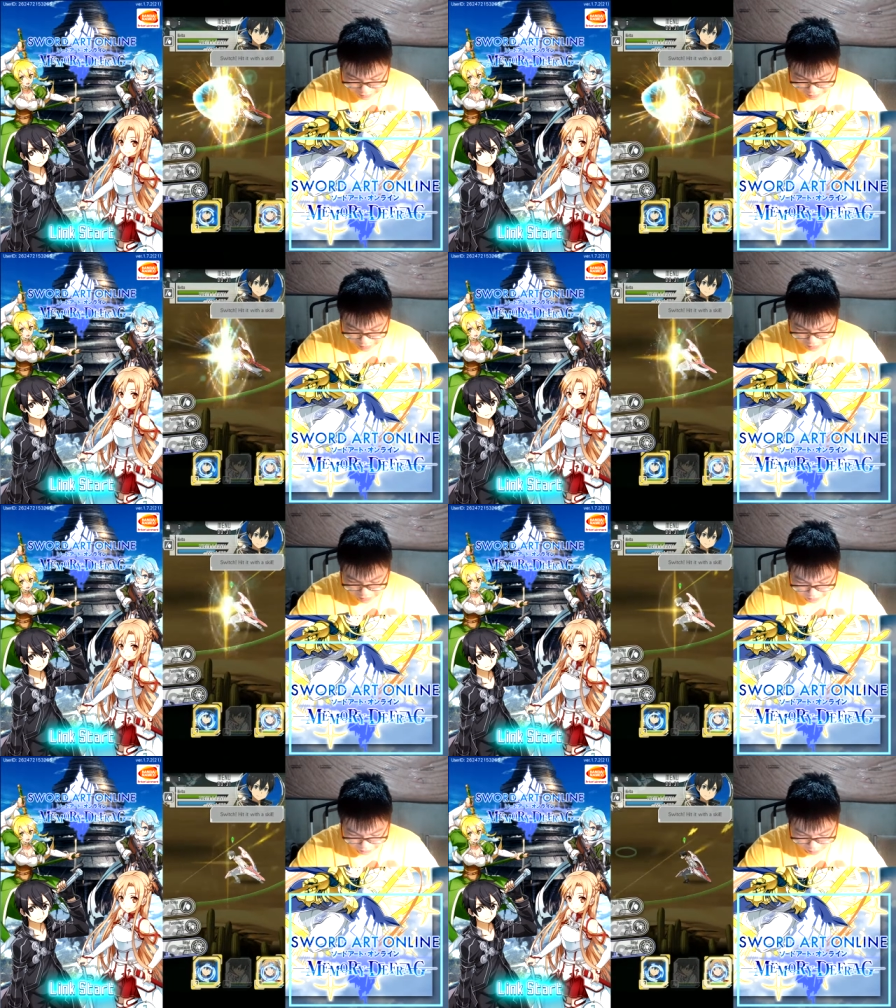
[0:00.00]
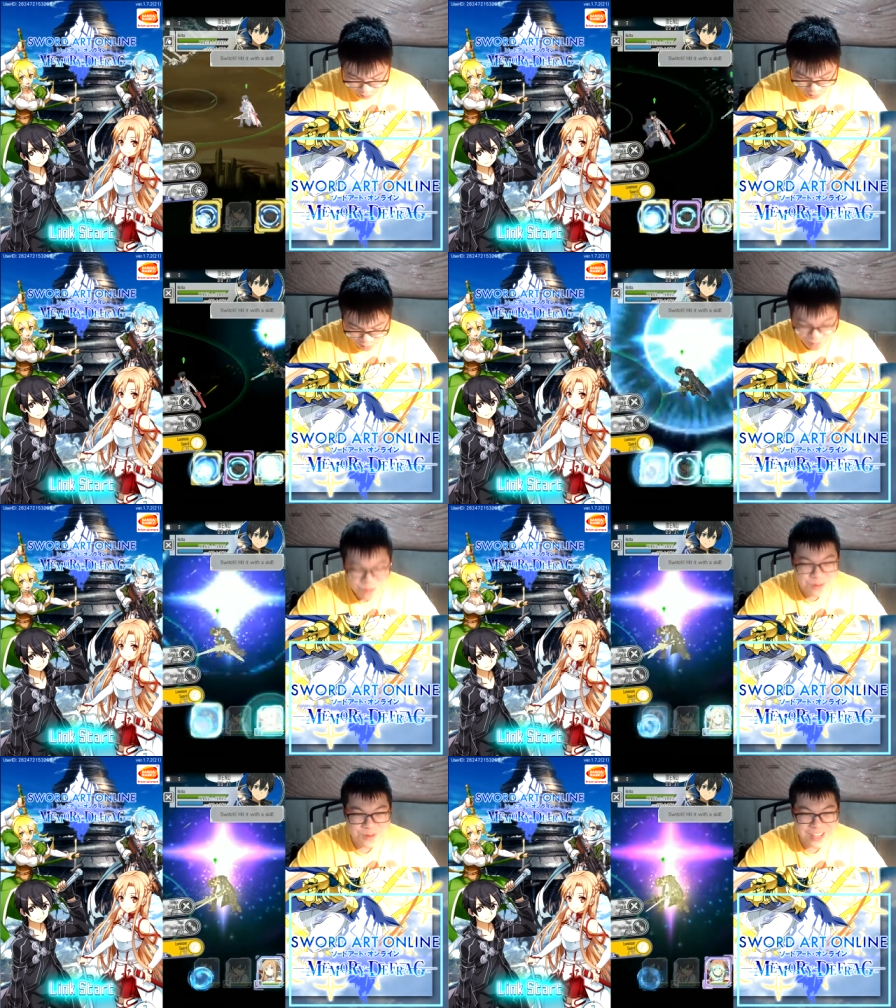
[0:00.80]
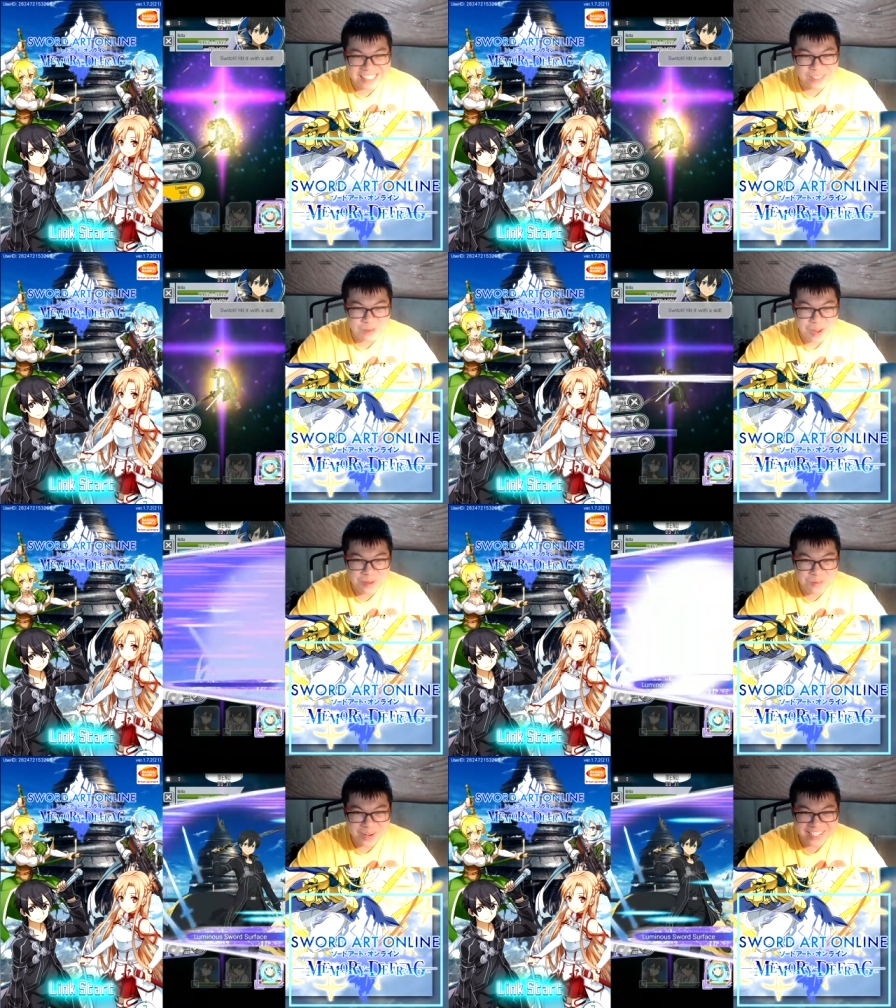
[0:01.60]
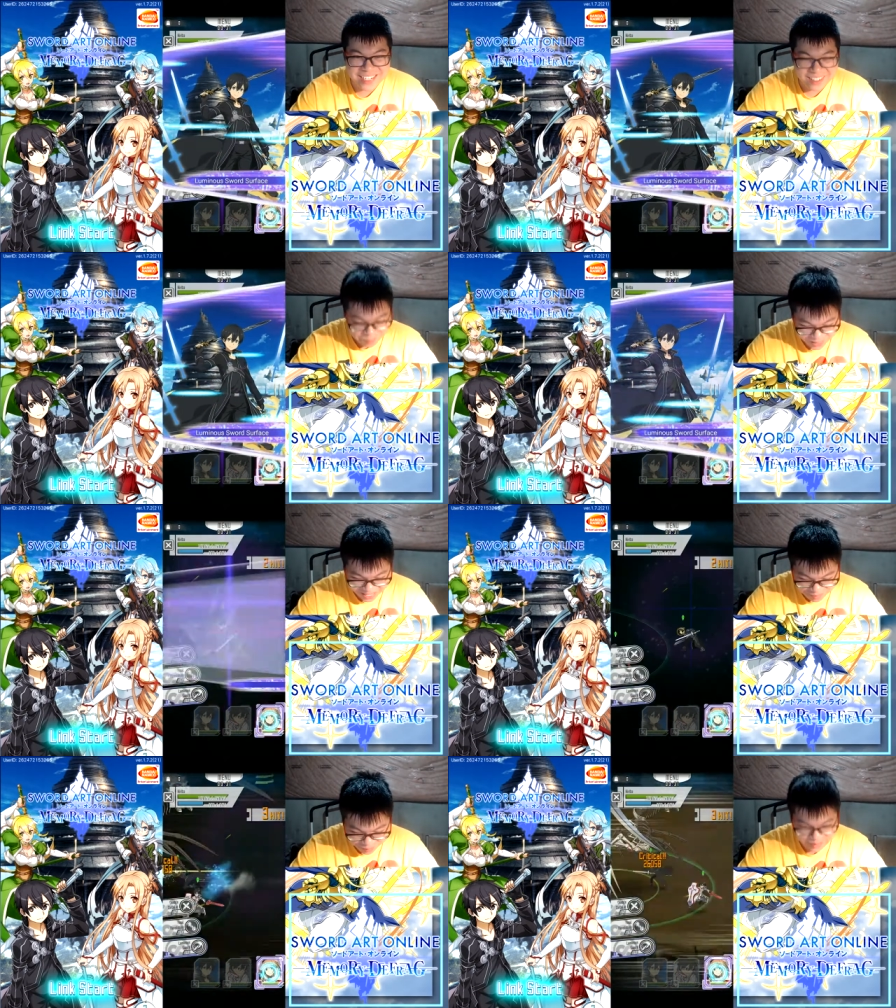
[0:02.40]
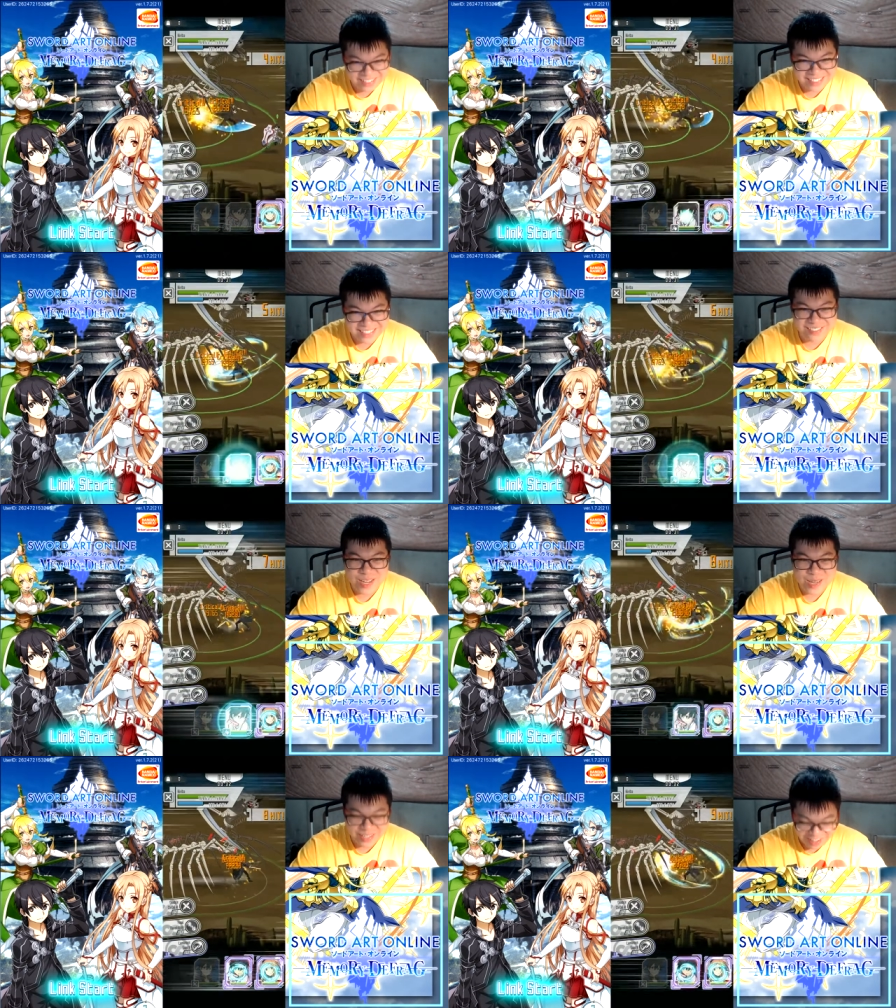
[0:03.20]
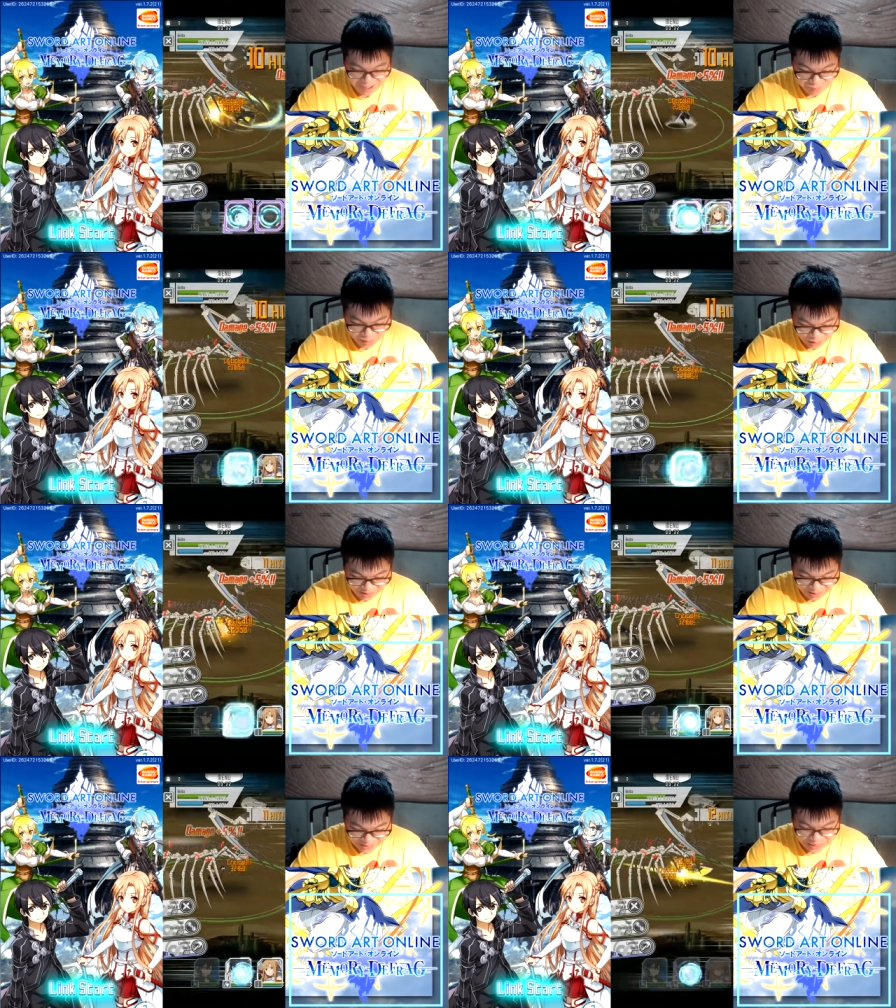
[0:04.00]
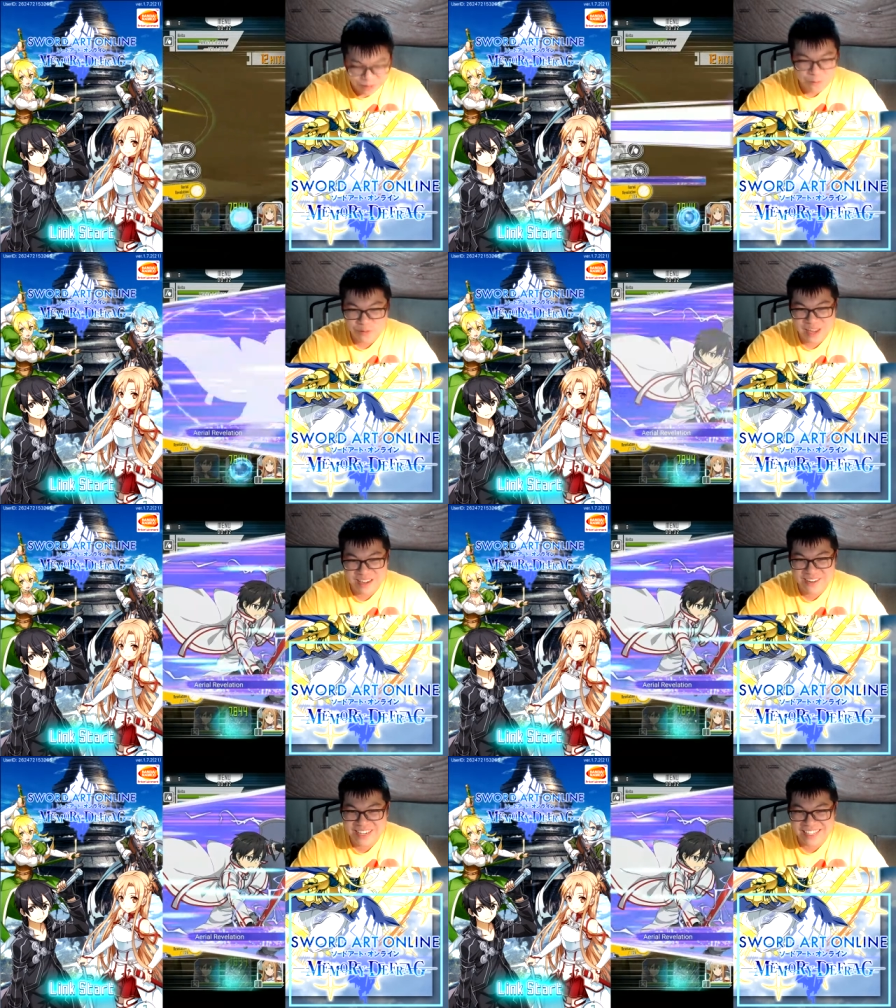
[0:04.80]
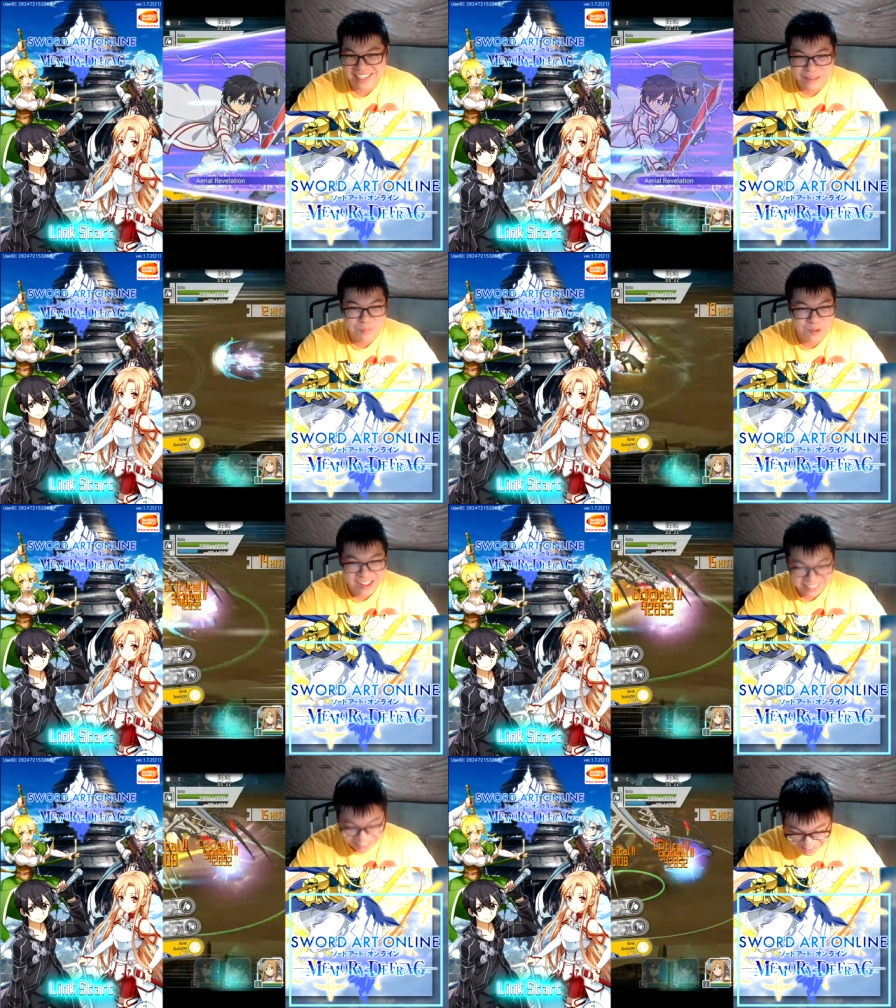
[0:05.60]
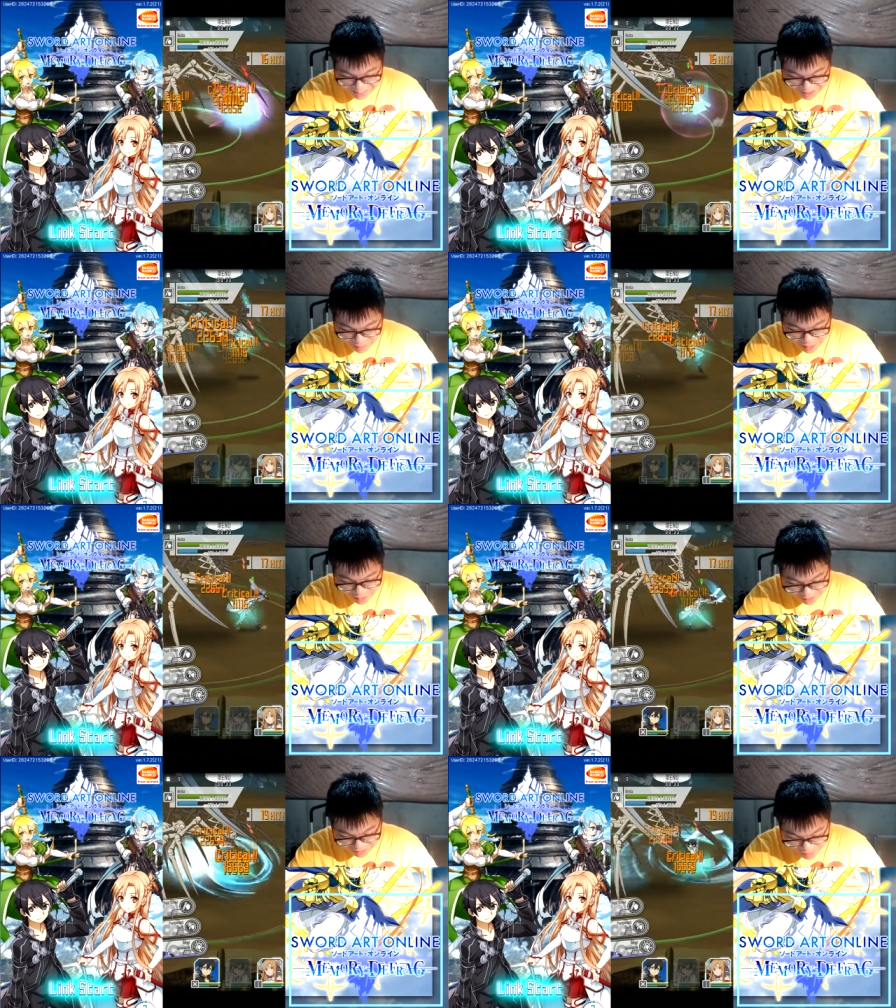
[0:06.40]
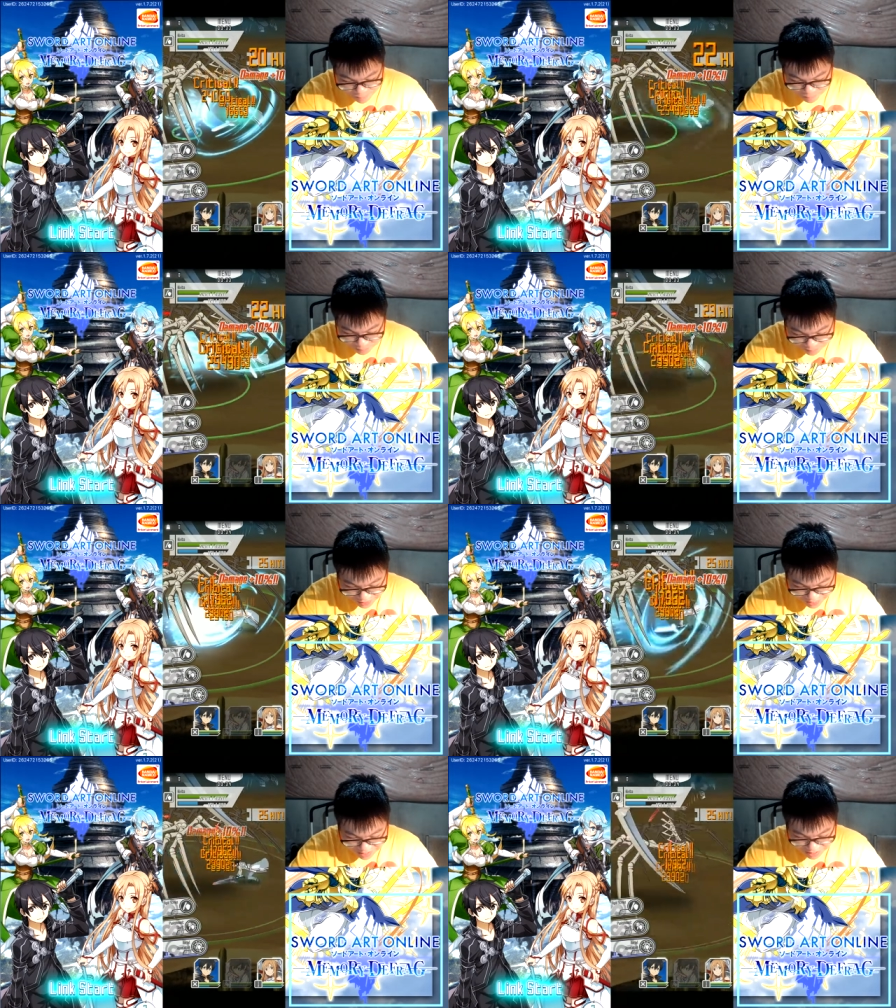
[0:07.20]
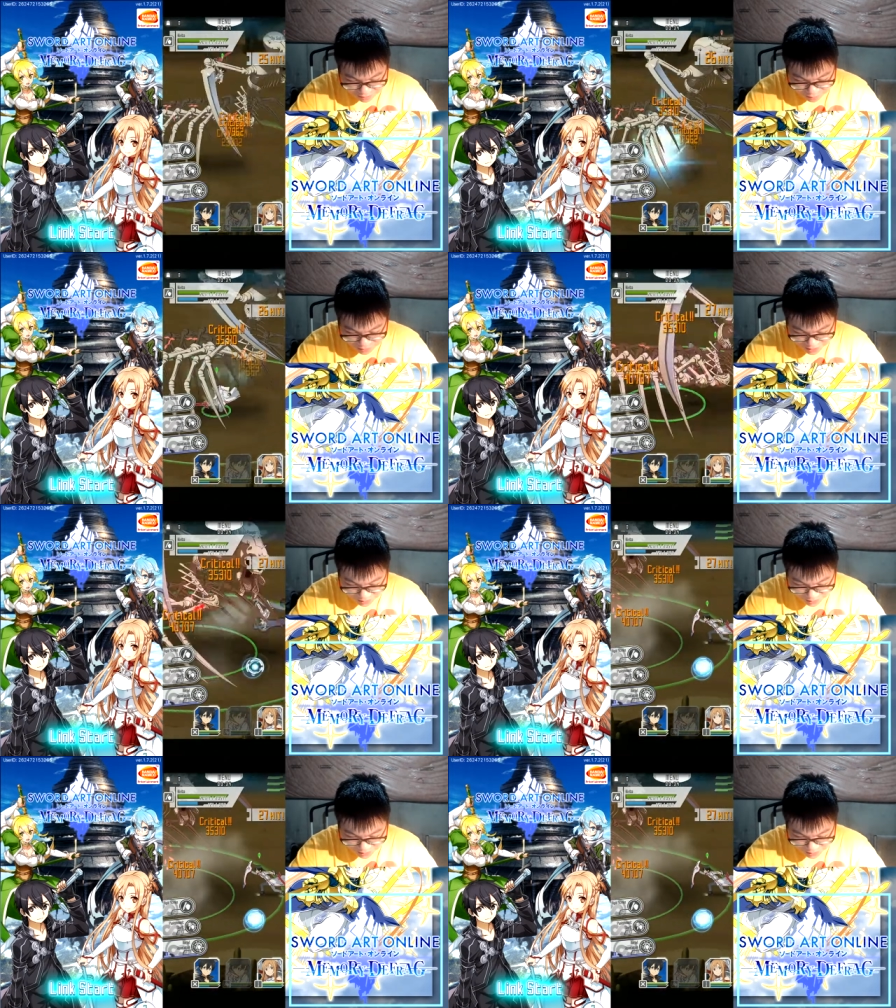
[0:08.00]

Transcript: I hate. Oh, this is why you bring shield blade, boys. When you can't parry yourself and you just let the block take care of it all feels